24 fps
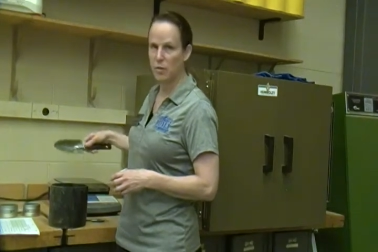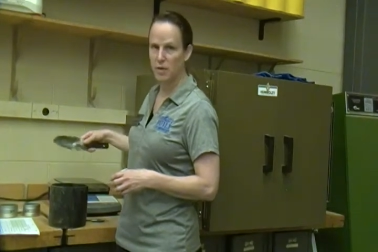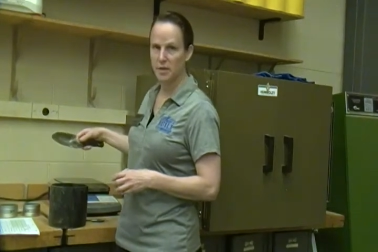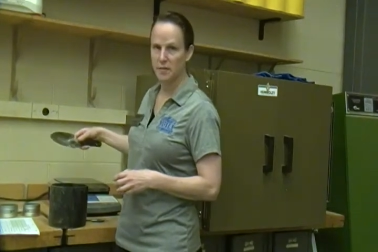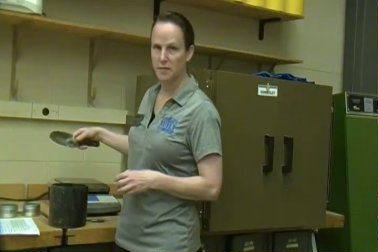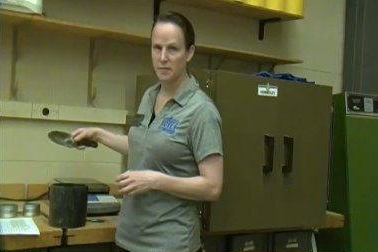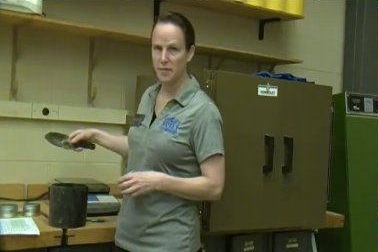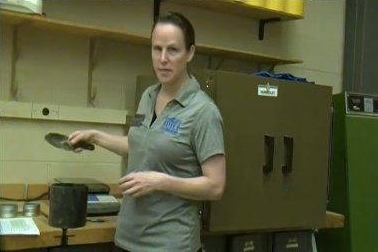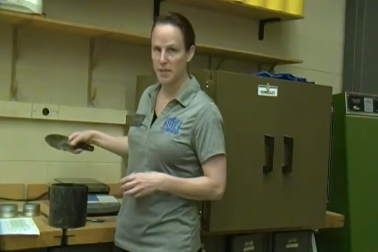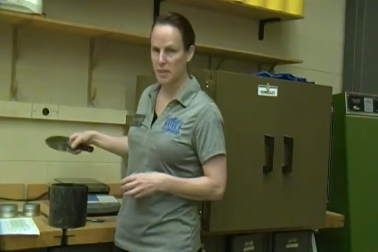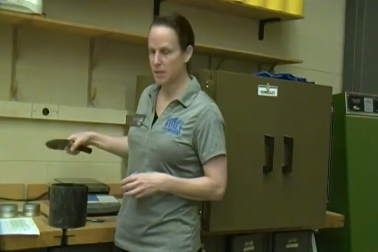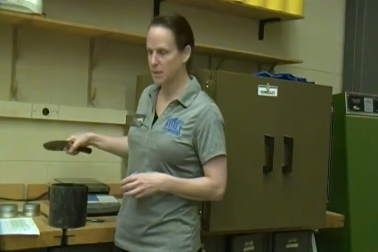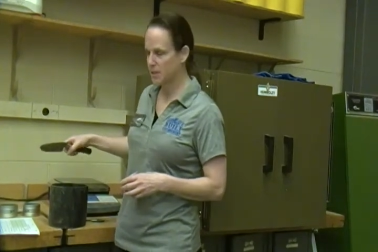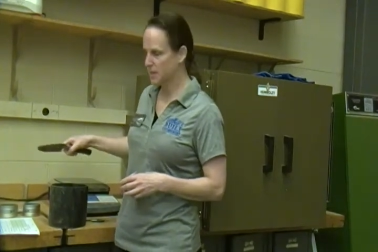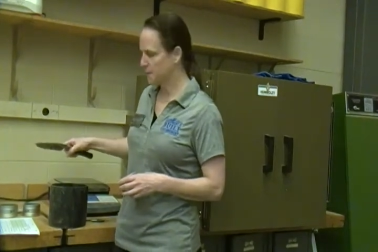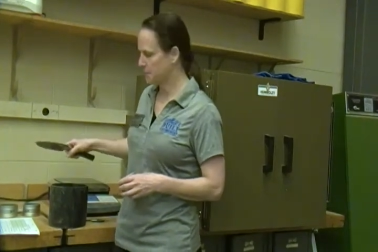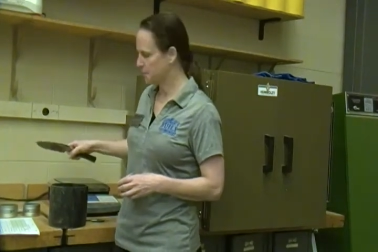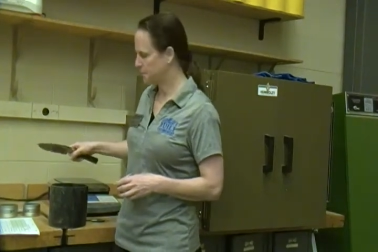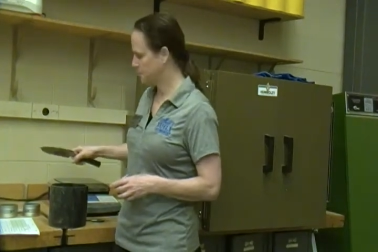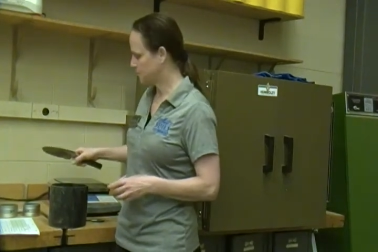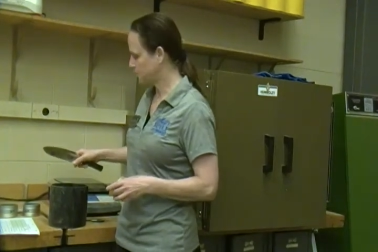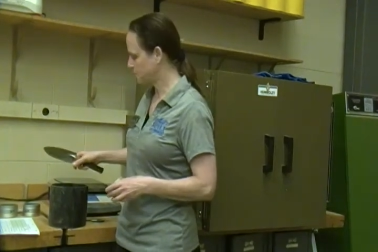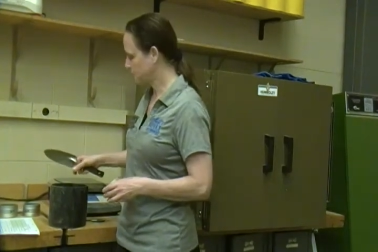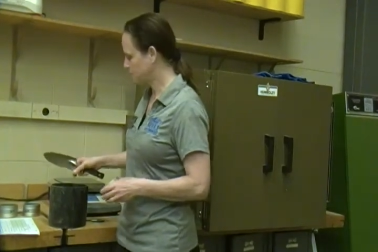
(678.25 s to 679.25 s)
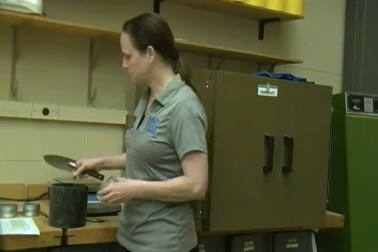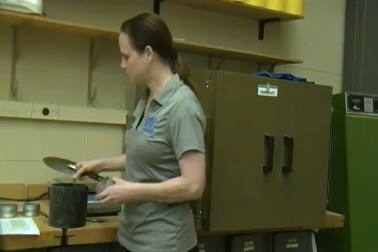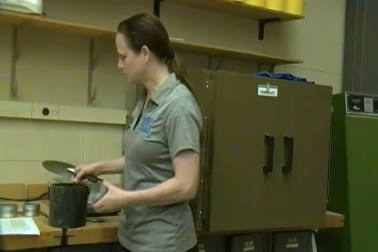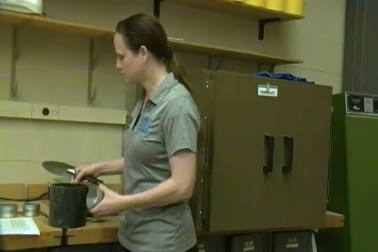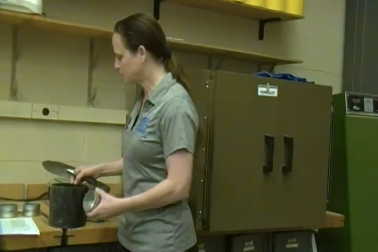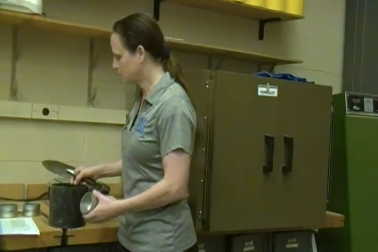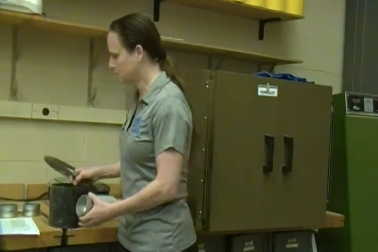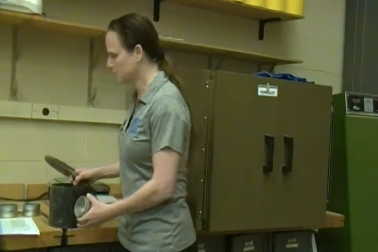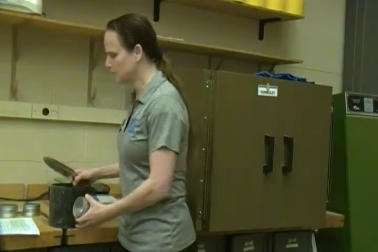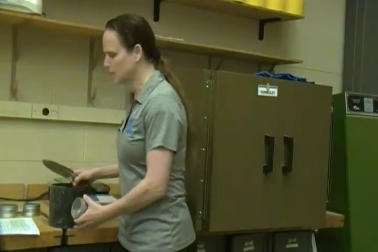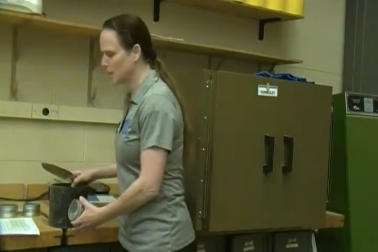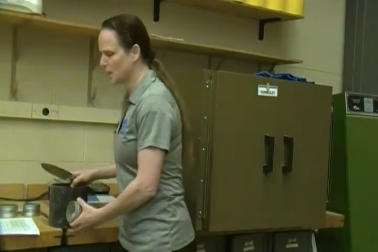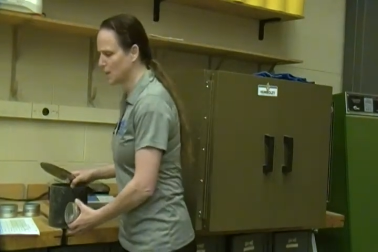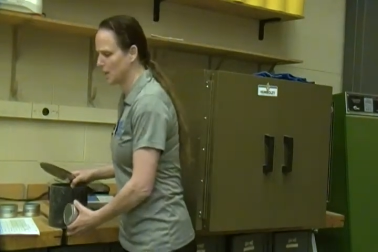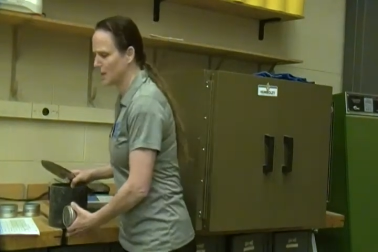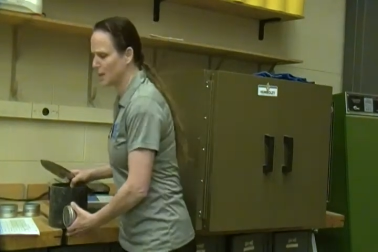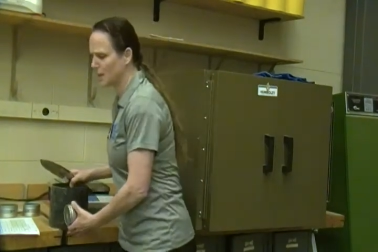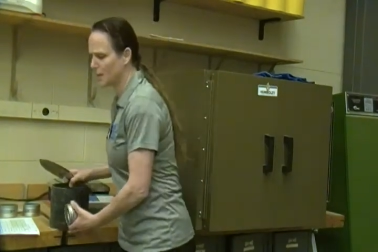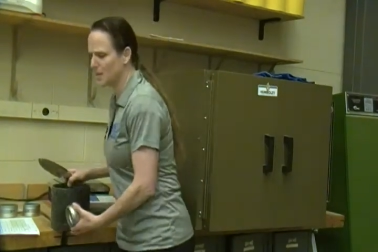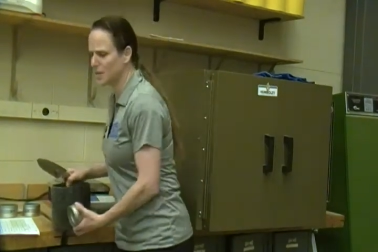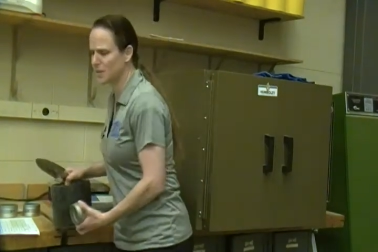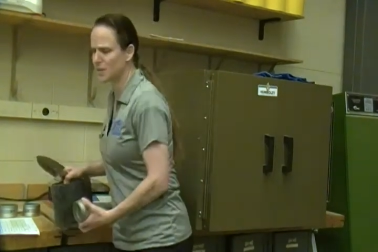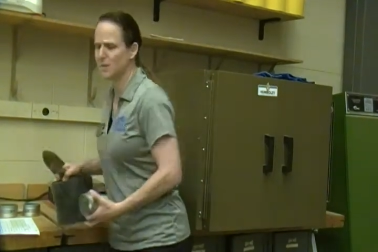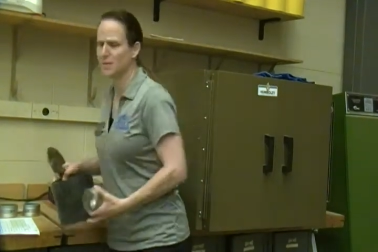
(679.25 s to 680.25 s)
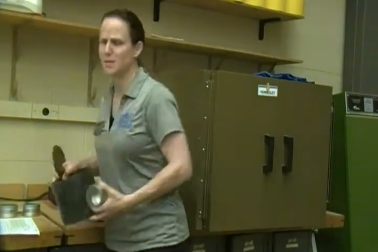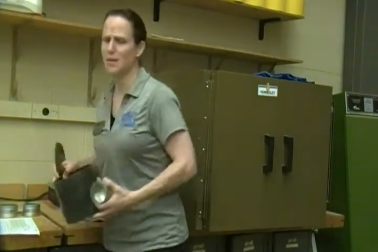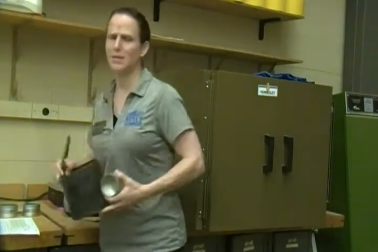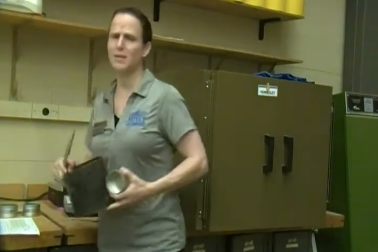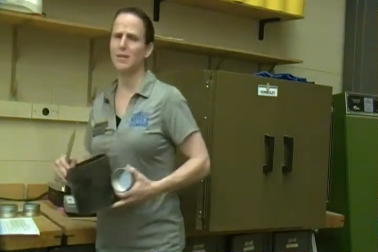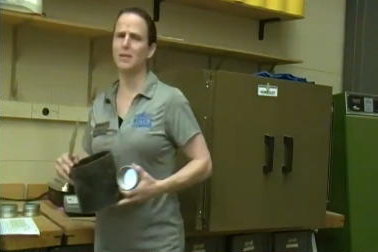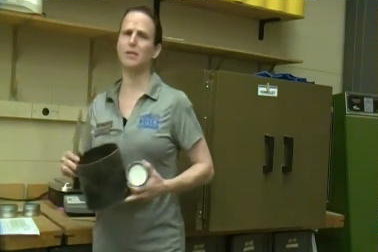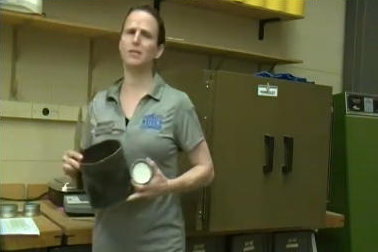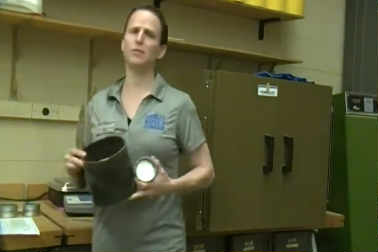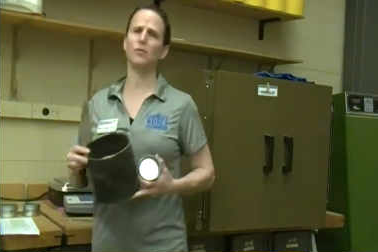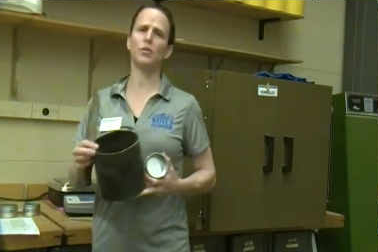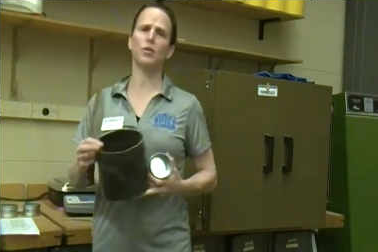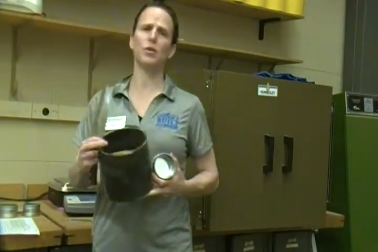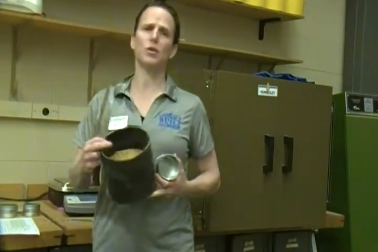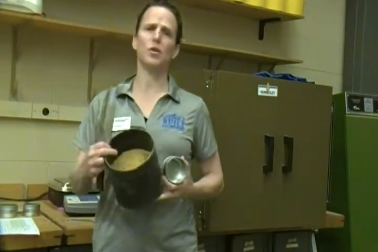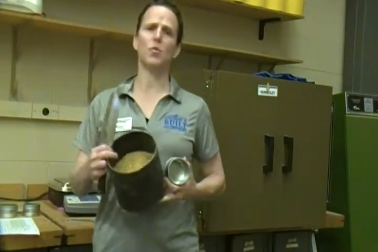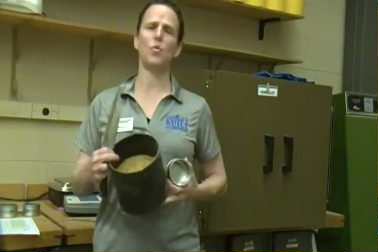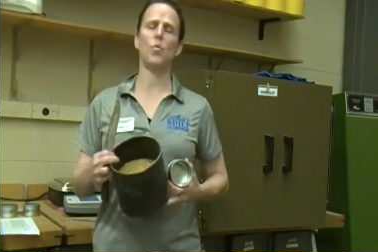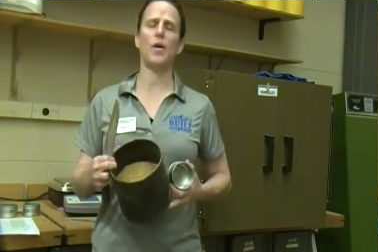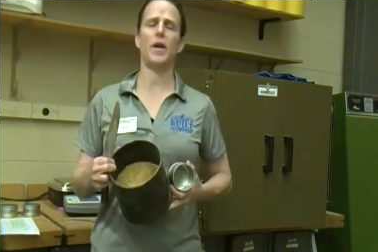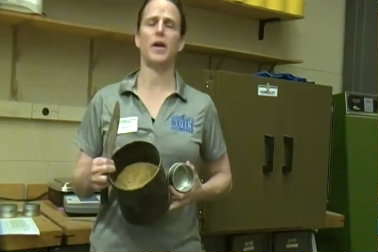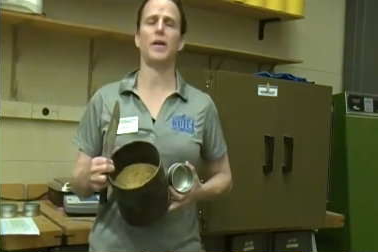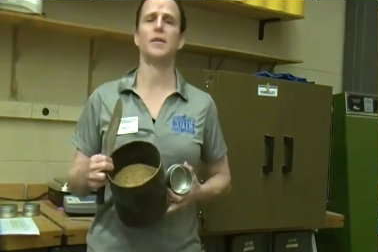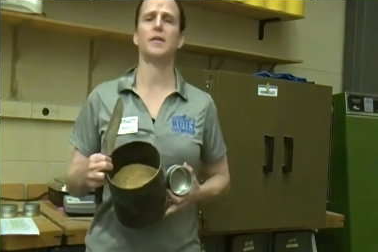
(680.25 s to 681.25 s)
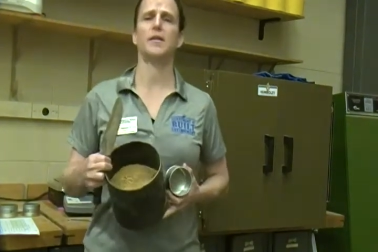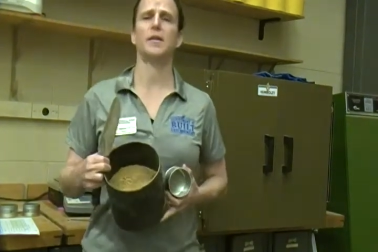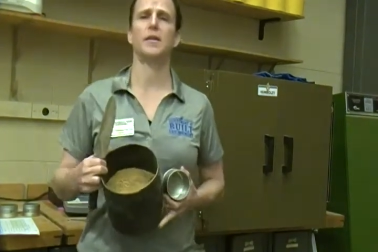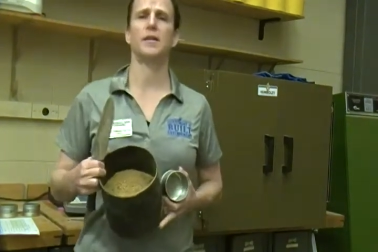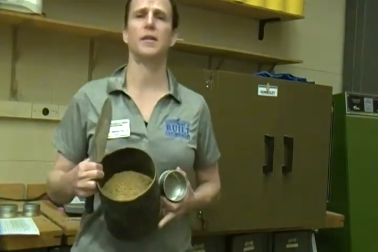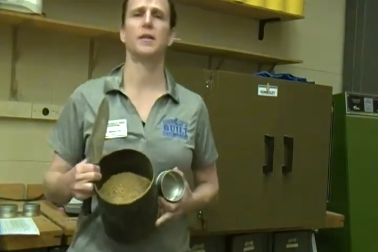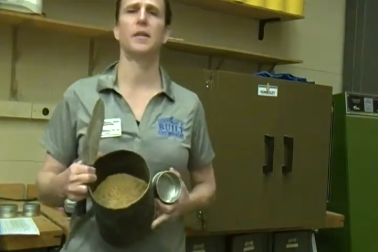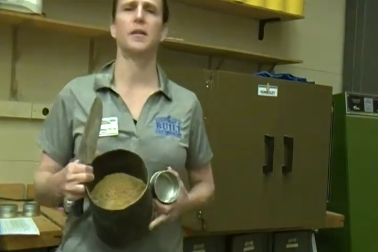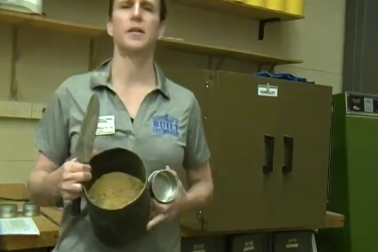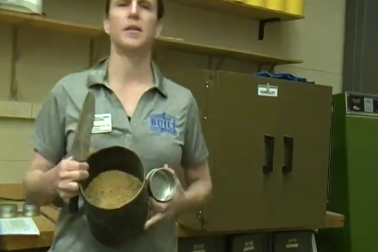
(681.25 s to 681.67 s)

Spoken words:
one of these. Now this doesn't look wet,